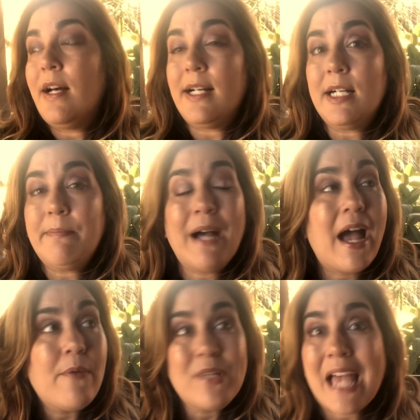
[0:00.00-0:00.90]

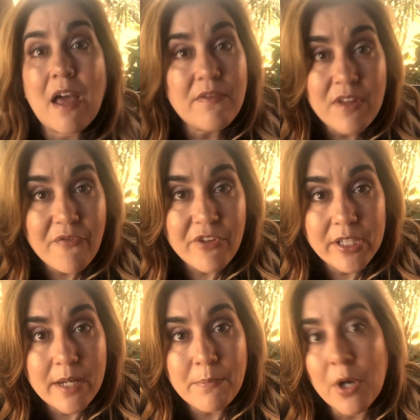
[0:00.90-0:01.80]
I was out of the
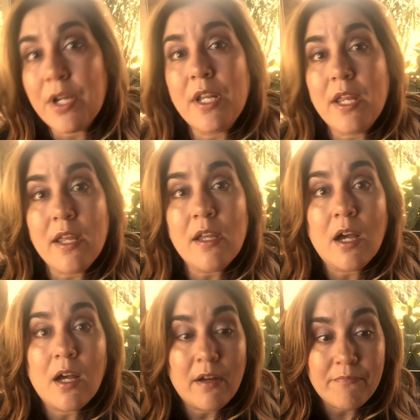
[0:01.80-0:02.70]
affiliate marketing,
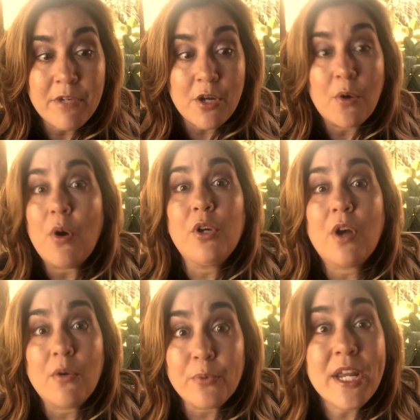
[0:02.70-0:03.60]
you know,
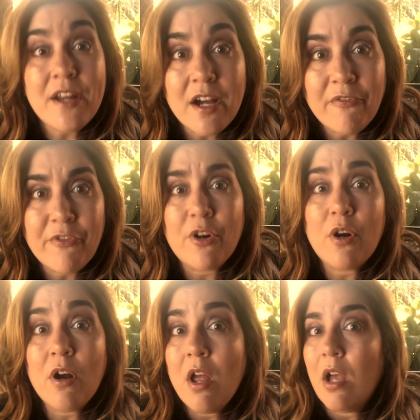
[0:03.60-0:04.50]
arena
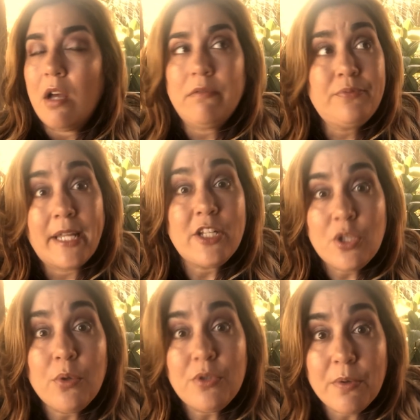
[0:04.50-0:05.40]
for like
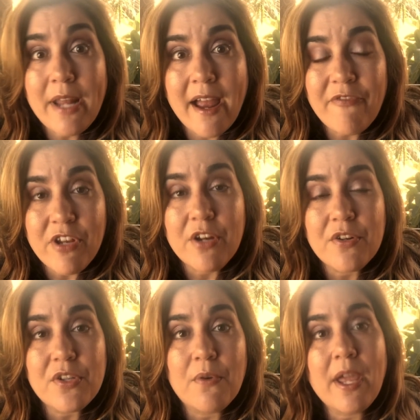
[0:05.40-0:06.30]
2.5
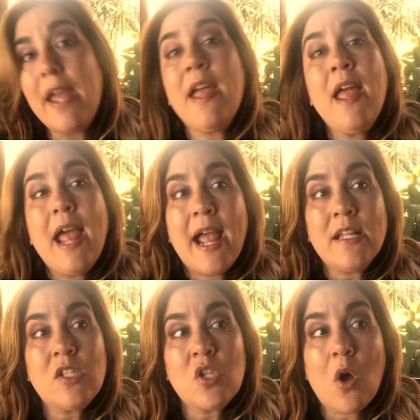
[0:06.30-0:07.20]
years. Okay,
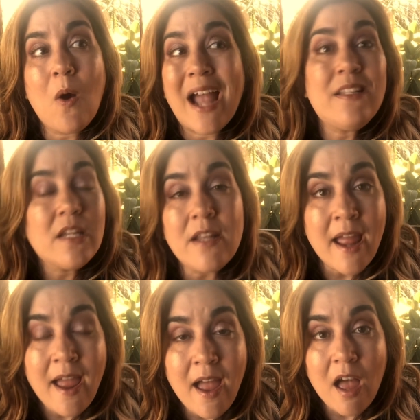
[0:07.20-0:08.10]
and so I didn't
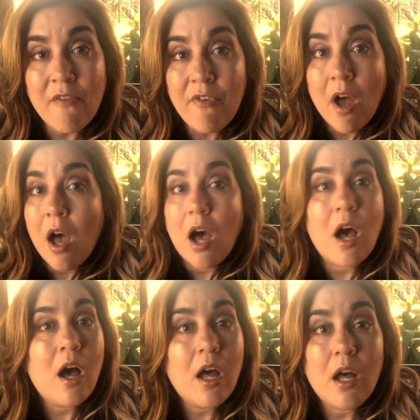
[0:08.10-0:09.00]
have
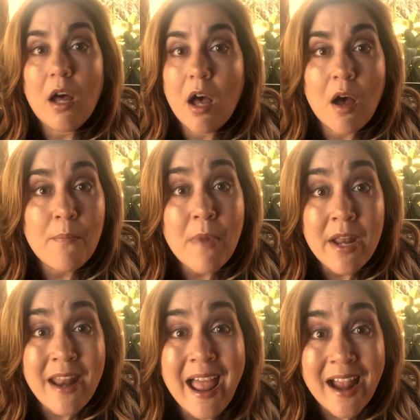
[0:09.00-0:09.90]

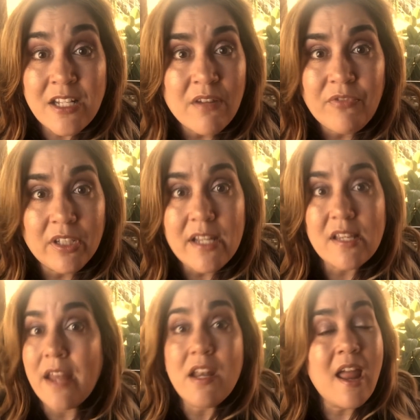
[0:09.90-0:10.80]
an active
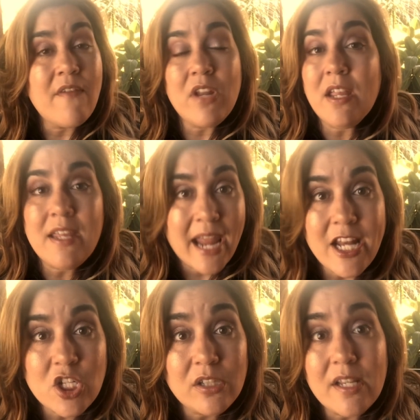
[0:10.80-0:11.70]
list. I didn't have an
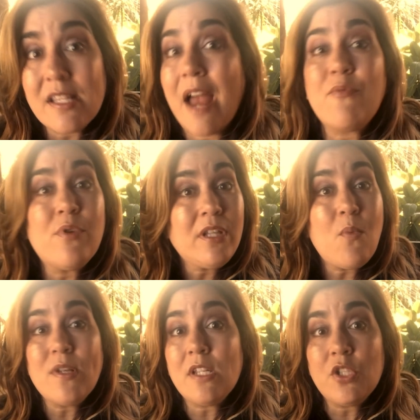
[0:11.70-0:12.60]
engaged list. I really
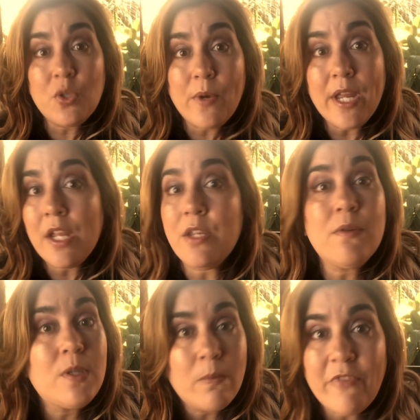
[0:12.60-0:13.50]
wasn't doing
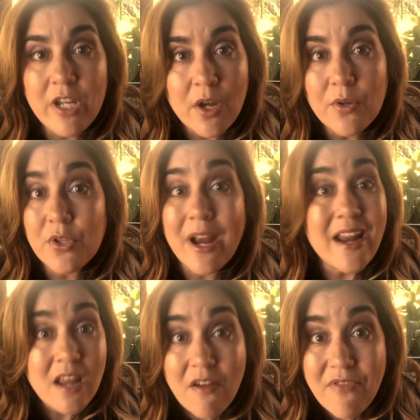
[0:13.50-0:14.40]
YouTube videos or
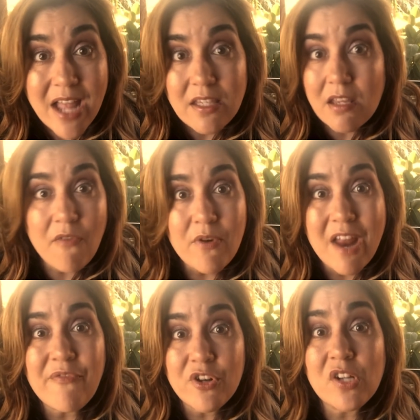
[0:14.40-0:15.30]
any of that stuff when
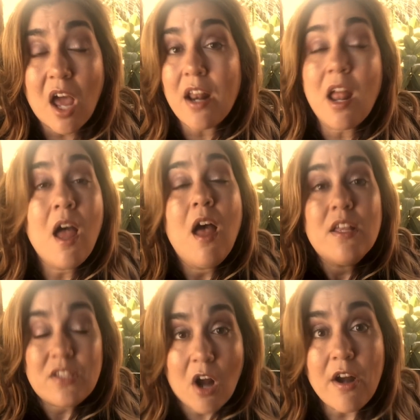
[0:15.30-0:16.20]
I first got it
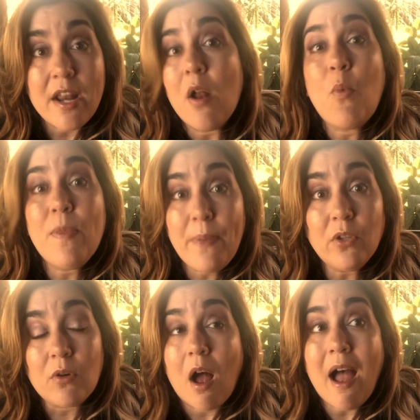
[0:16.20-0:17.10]
started with
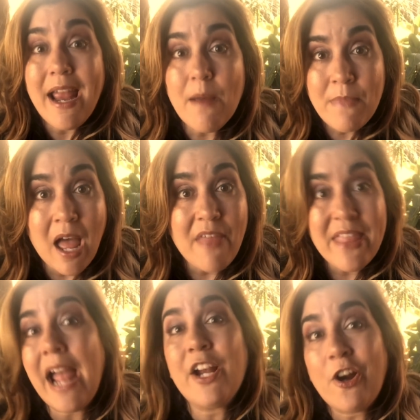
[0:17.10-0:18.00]
Builderall. I am
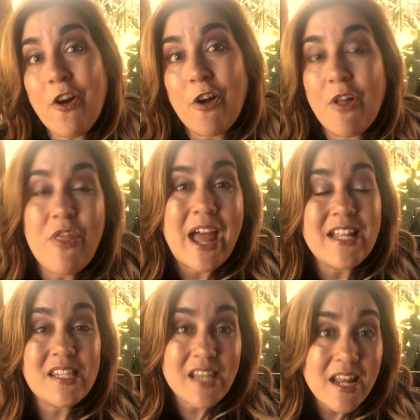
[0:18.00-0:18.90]
not that girl
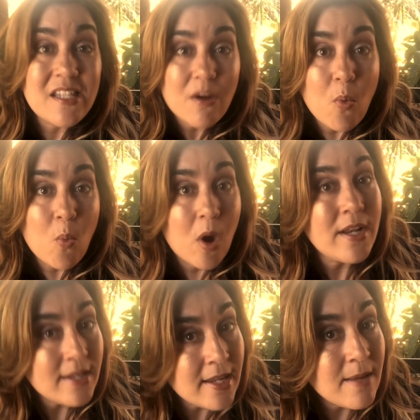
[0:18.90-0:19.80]
that sent
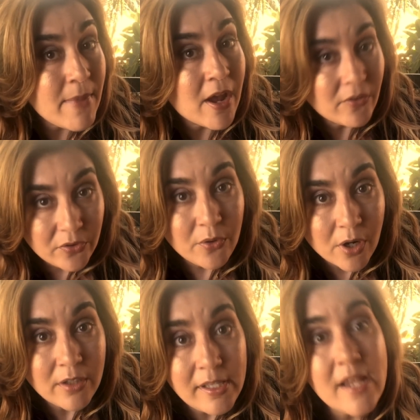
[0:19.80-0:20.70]
one email to
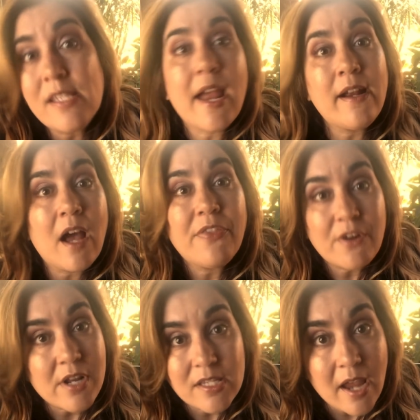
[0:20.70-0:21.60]
her list and got
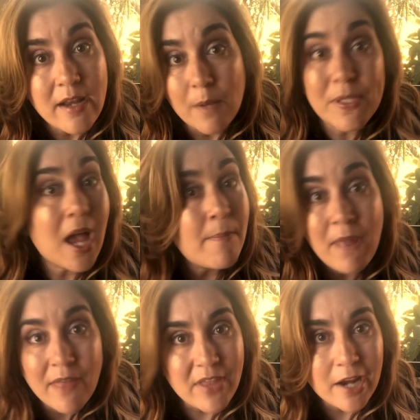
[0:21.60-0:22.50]
30 signups. I'm
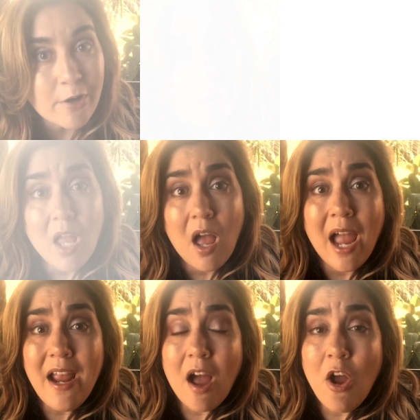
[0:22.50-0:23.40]
not that girl.
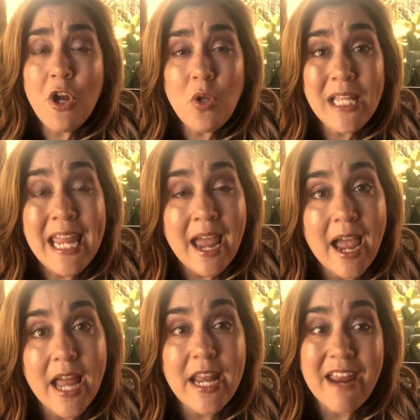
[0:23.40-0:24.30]
I only
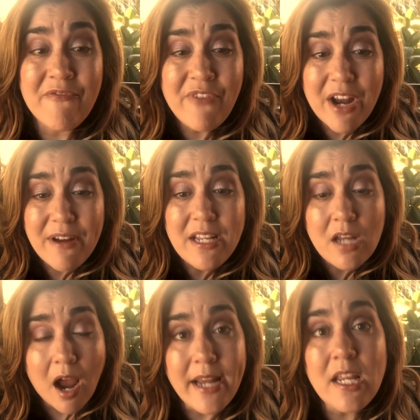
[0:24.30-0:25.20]
had a very
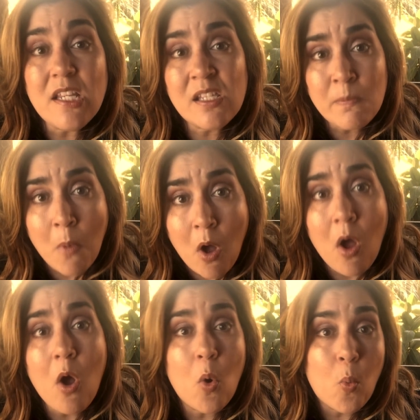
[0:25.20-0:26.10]
tiny,
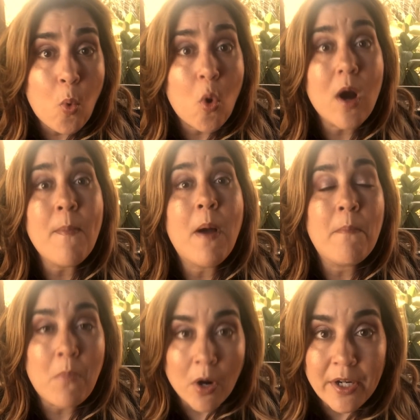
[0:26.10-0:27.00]
small, warm
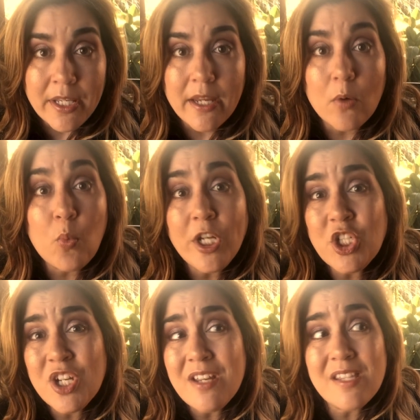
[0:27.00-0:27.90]
market,
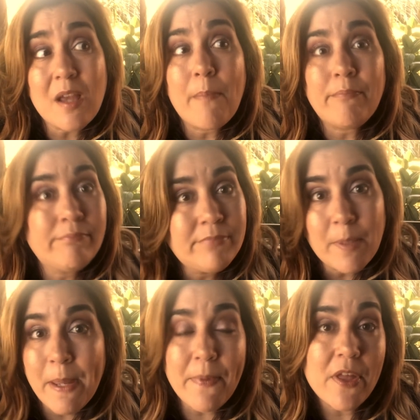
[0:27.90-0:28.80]
which is
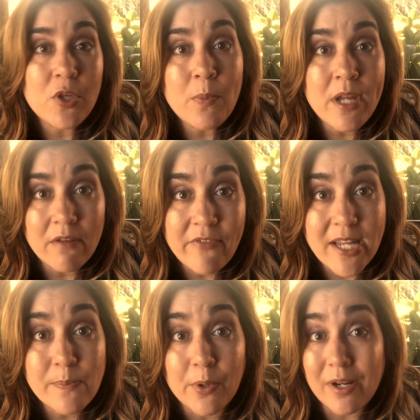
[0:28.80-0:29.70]
the people that knew me on
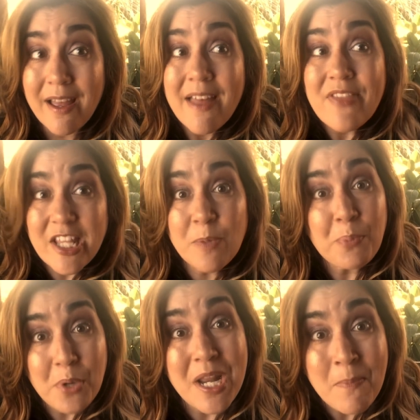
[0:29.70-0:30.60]
Facebook. That's
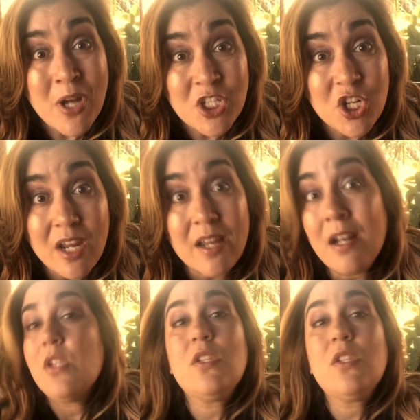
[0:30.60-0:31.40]
pretty much it.